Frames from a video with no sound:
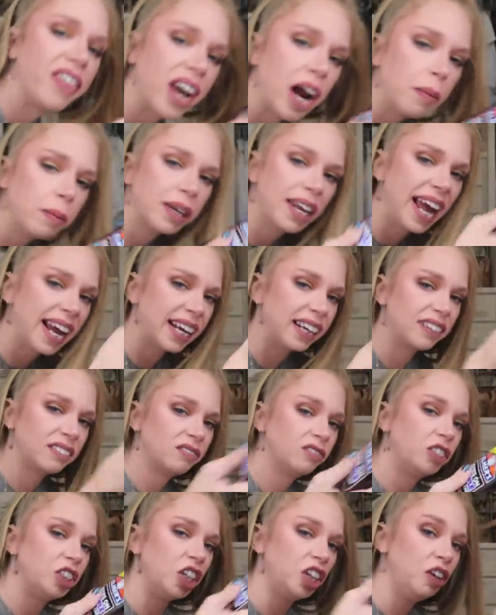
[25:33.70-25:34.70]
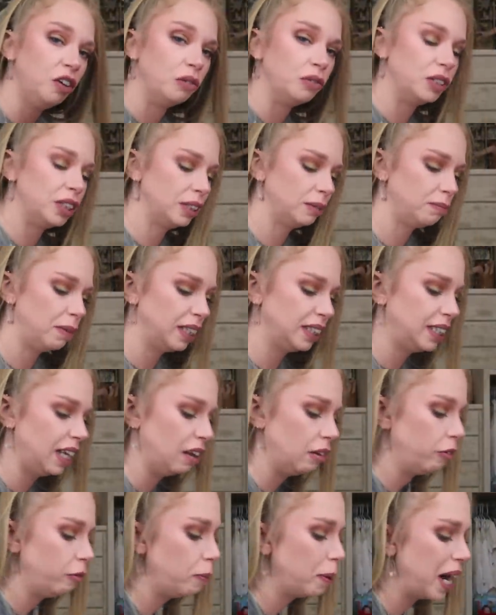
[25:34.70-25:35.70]
that I would like to use
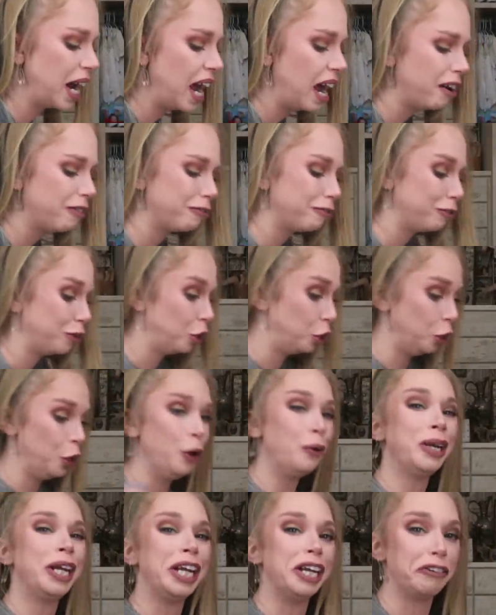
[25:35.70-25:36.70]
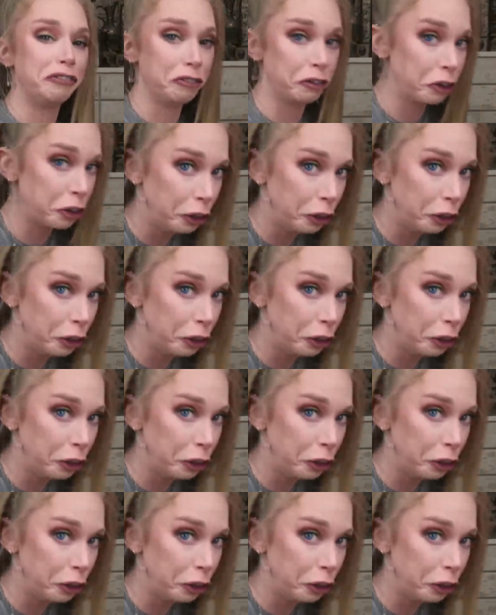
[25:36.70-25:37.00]
myself, but I have no need for